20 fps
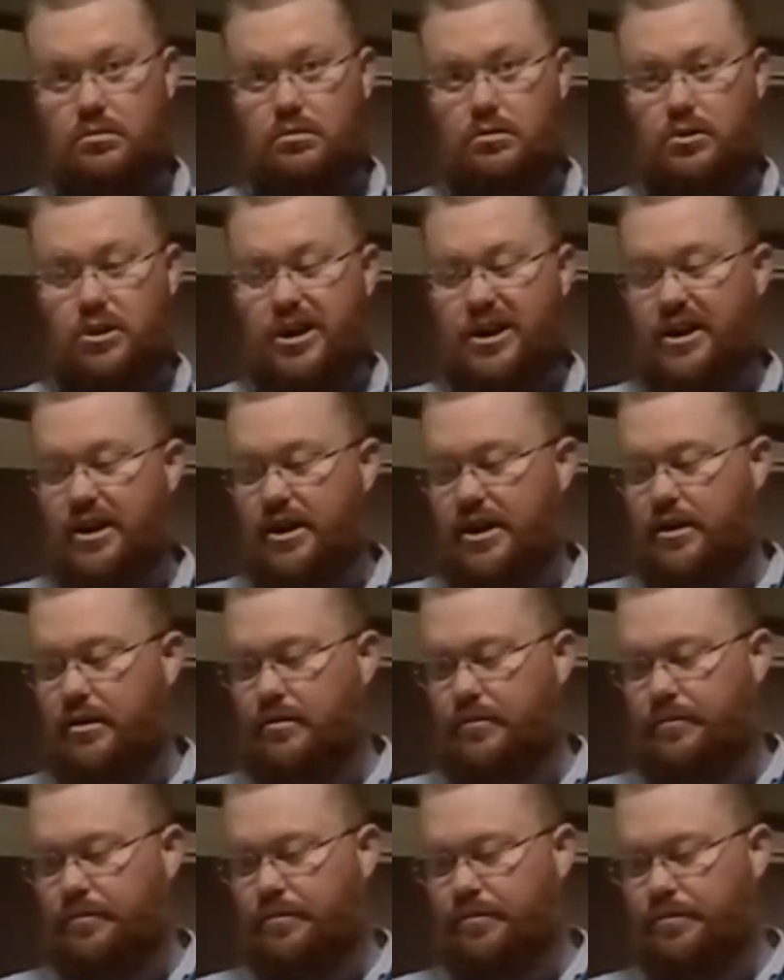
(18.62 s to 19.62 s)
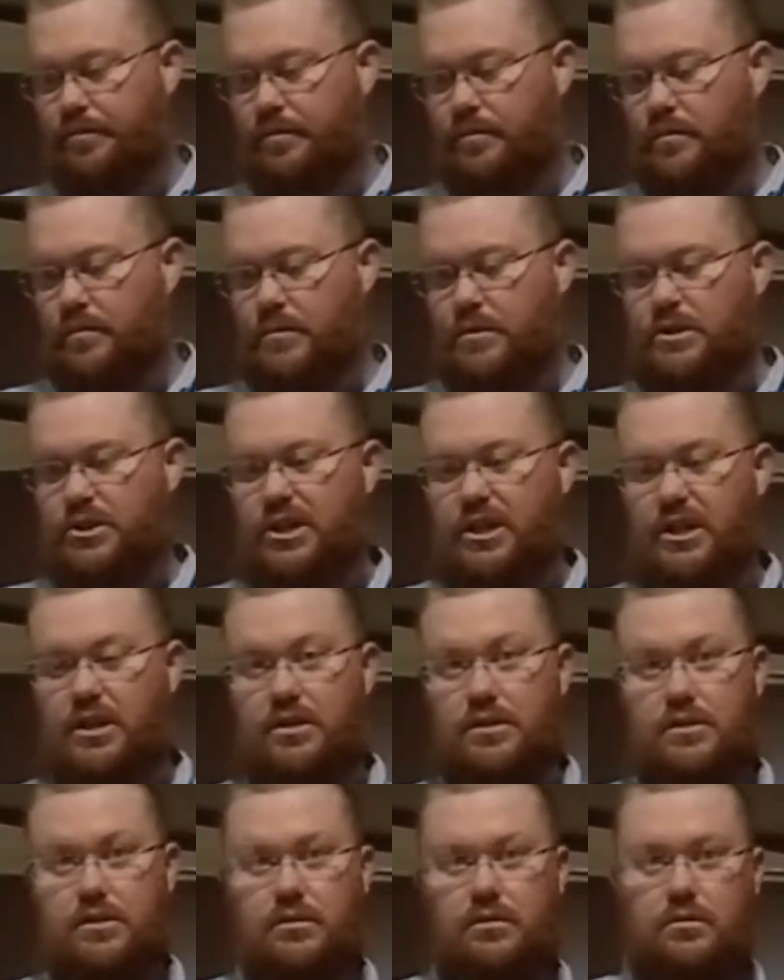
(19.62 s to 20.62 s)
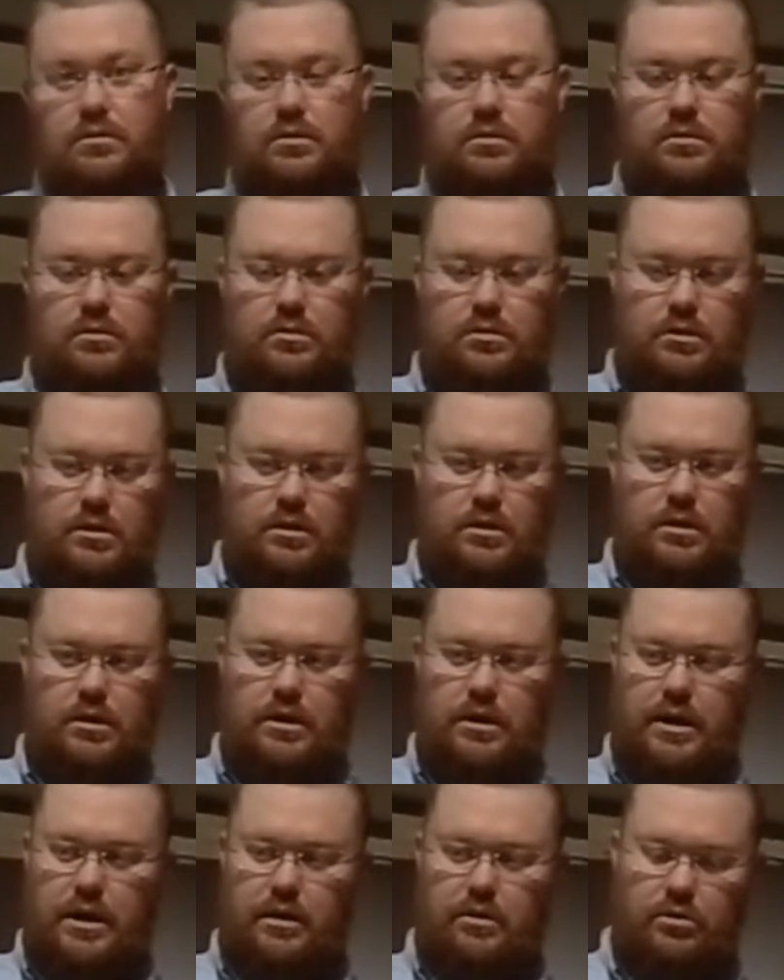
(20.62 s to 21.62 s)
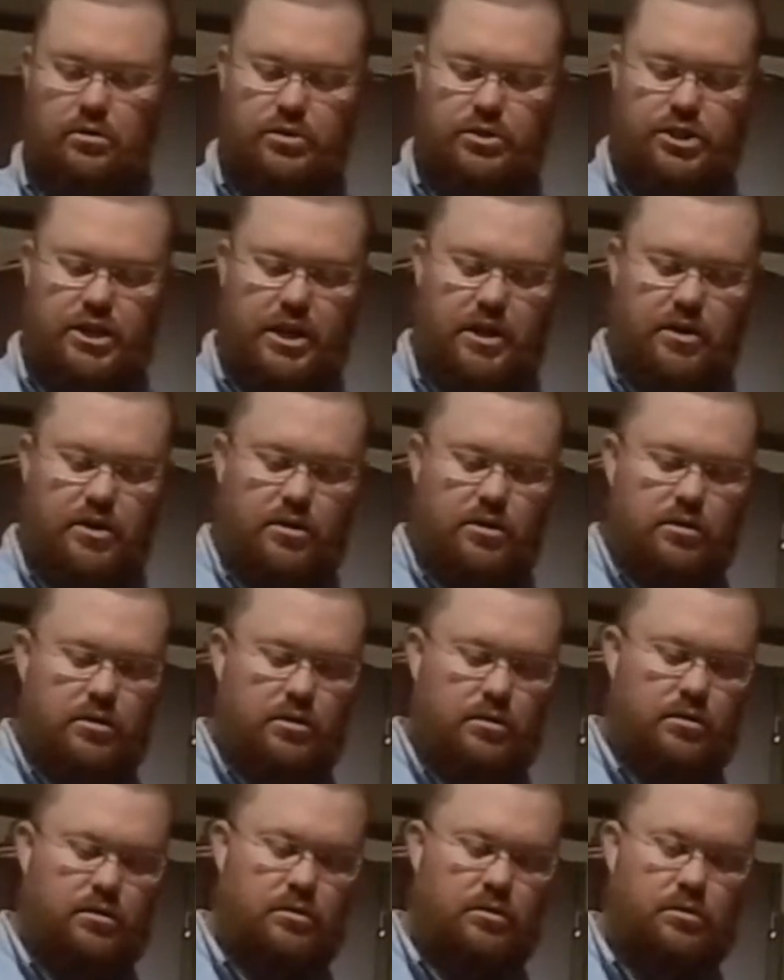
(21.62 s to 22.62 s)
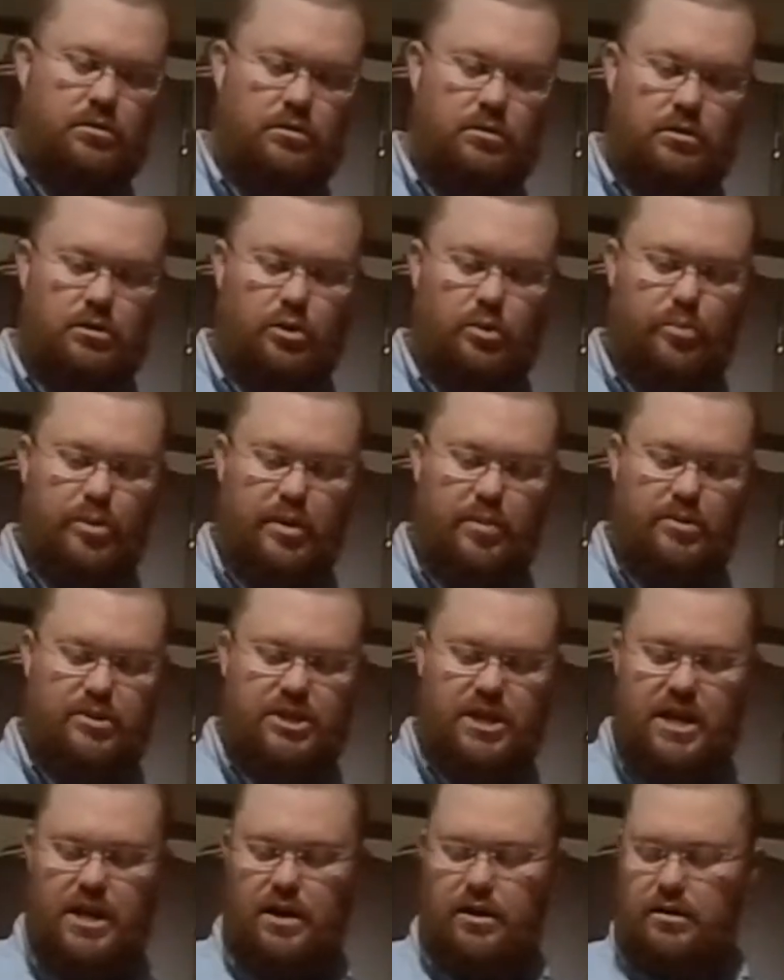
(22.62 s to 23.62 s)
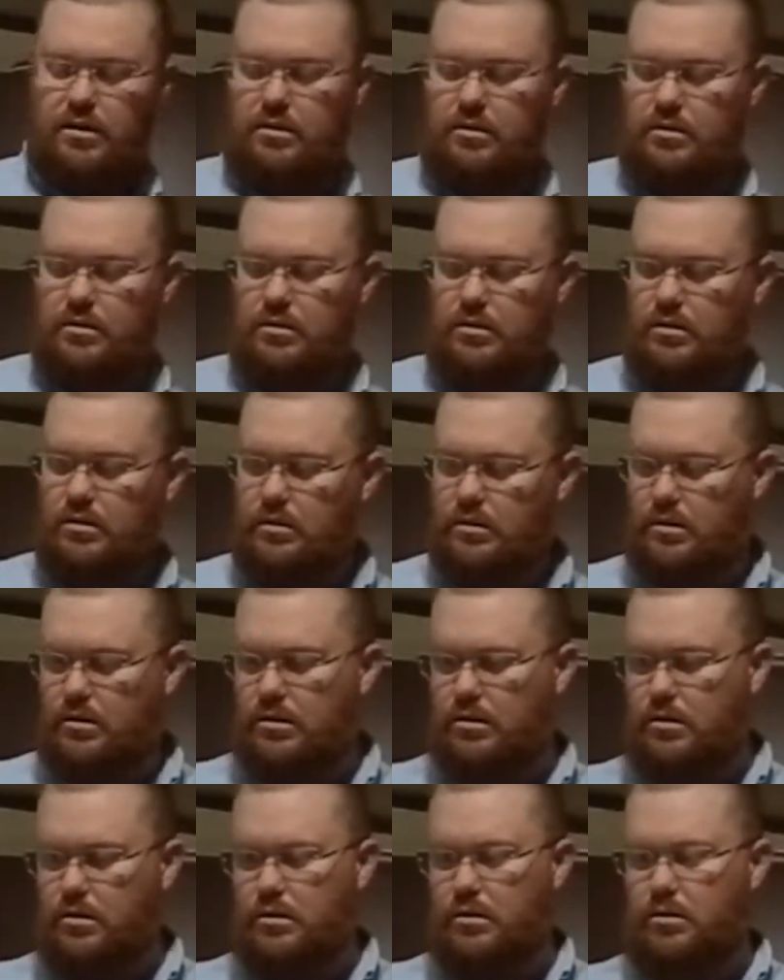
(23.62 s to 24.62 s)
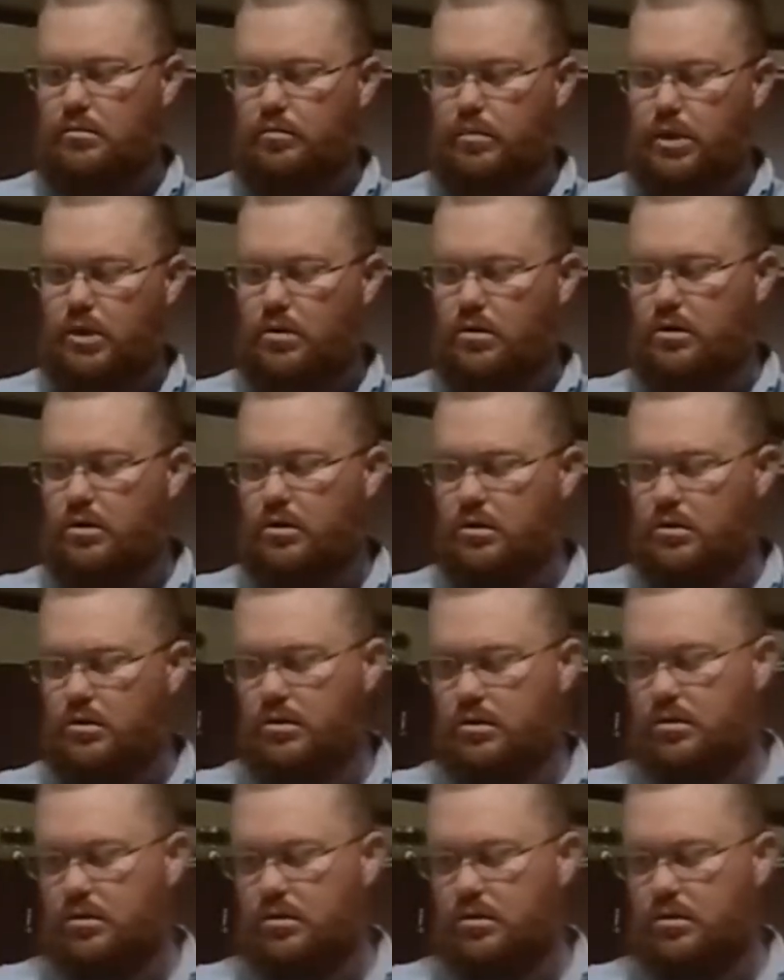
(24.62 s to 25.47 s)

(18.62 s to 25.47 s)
Grade A. Cheese. Got a little cheddar. A little pepper jack. Milk.